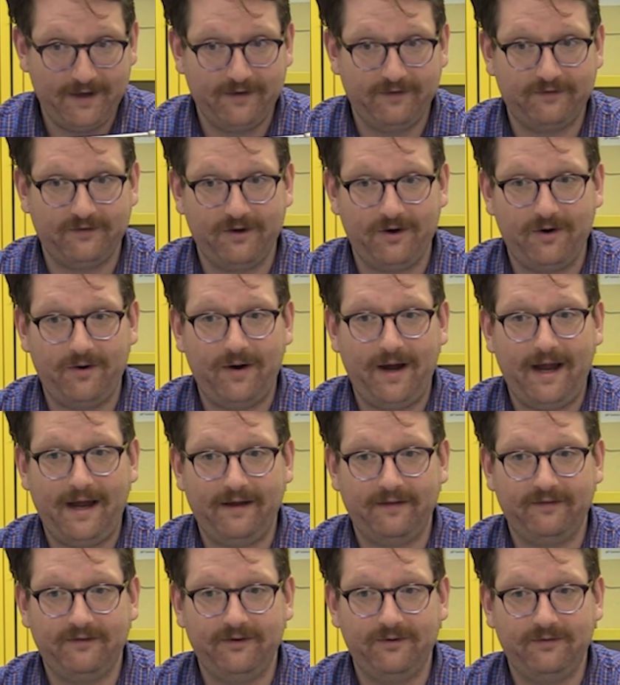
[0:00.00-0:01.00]
So
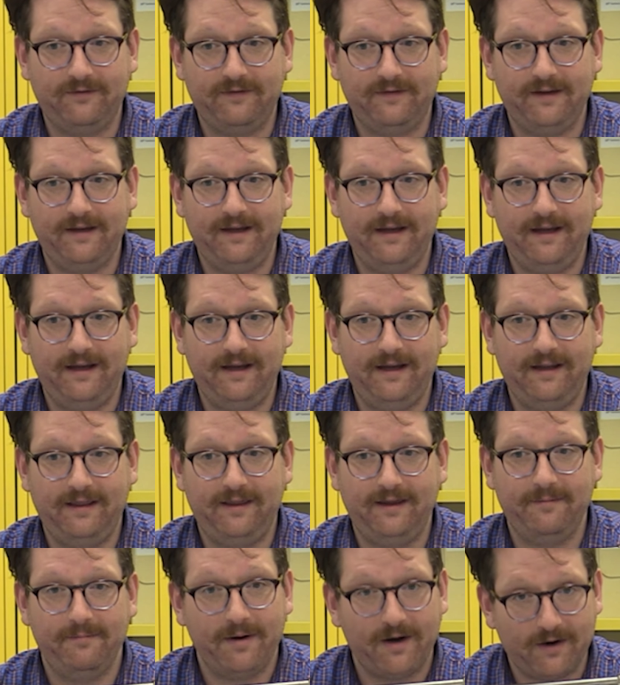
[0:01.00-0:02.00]
as you see
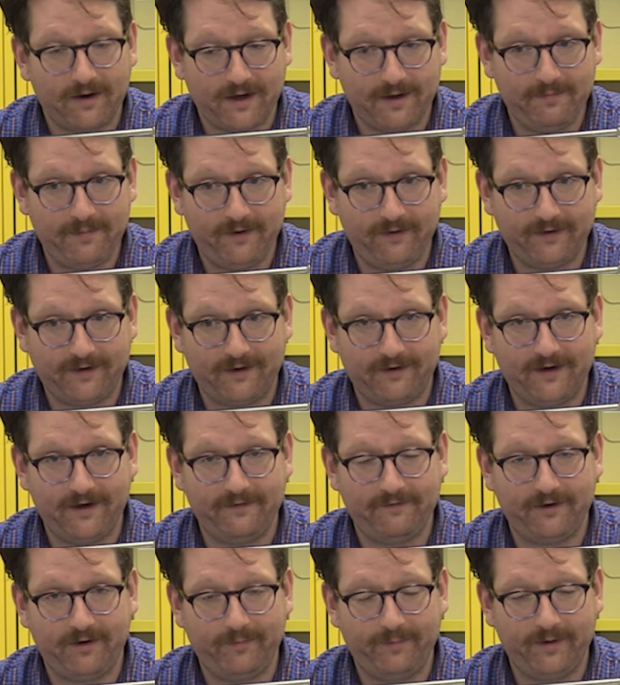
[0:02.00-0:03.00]
the American military
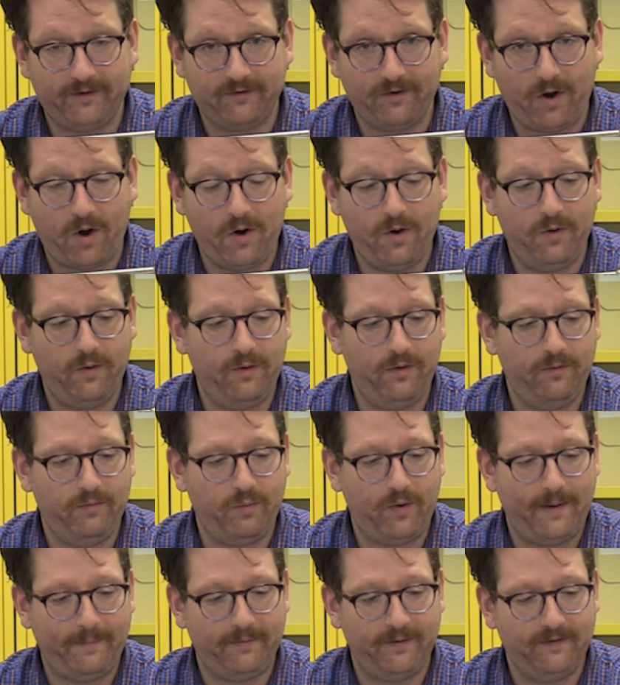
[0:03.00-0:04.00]
develop its
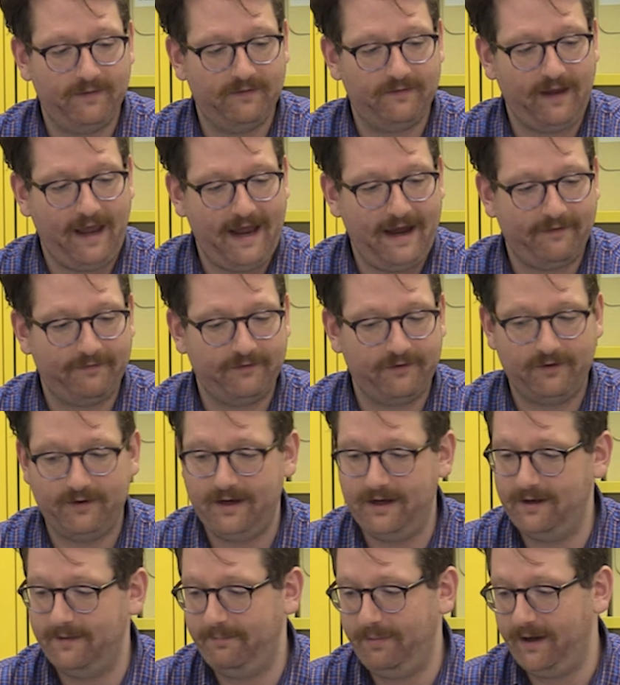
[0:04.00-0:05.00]
own weapons after
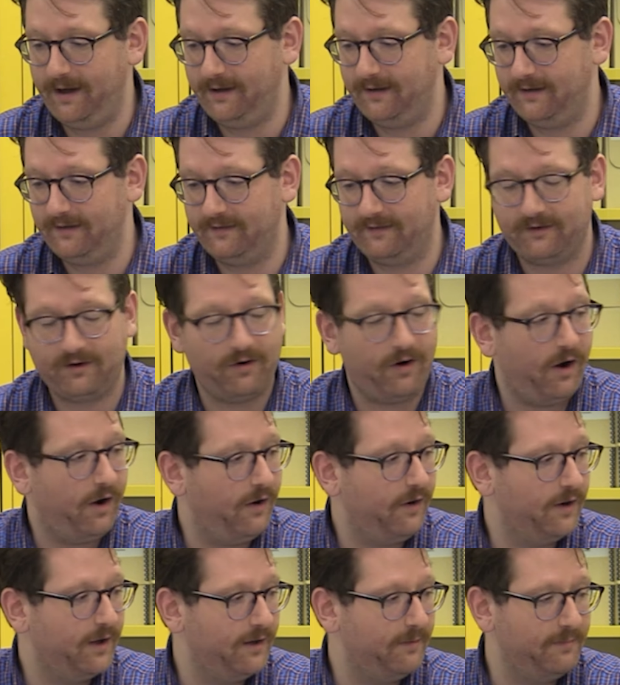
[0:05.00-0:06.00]
independence, they're
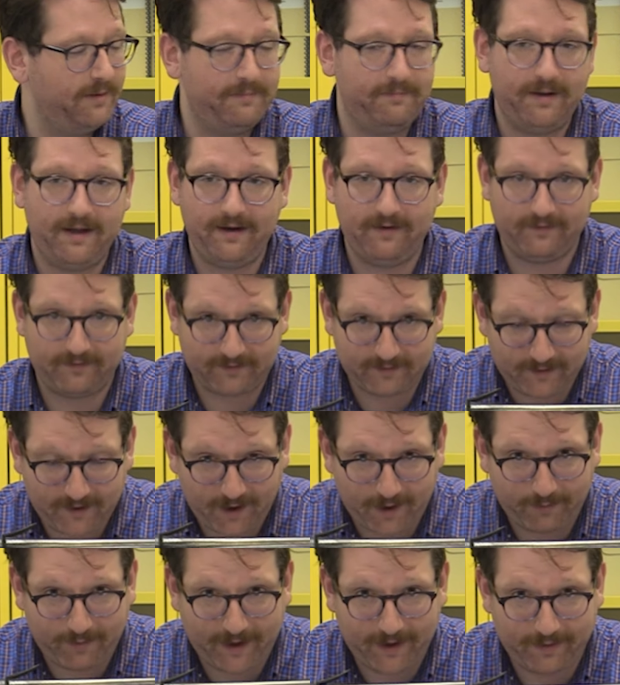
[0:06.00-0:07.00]
all going to be based
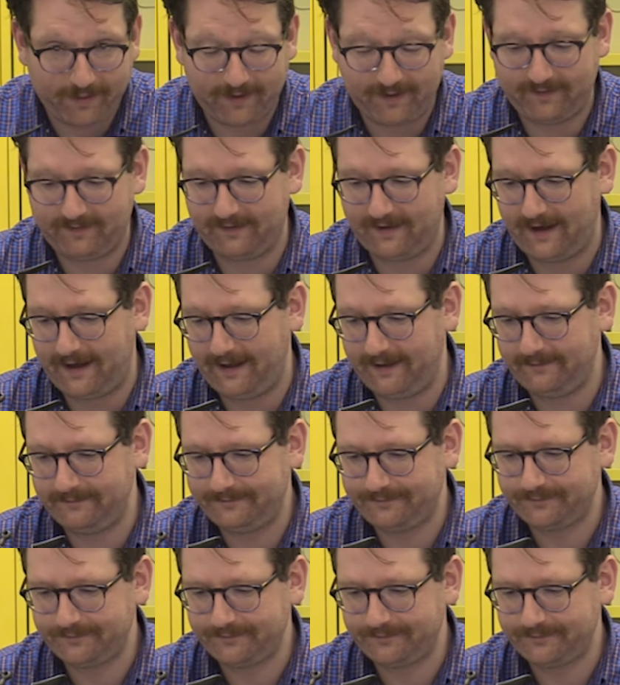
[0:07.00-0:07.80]
around this guy.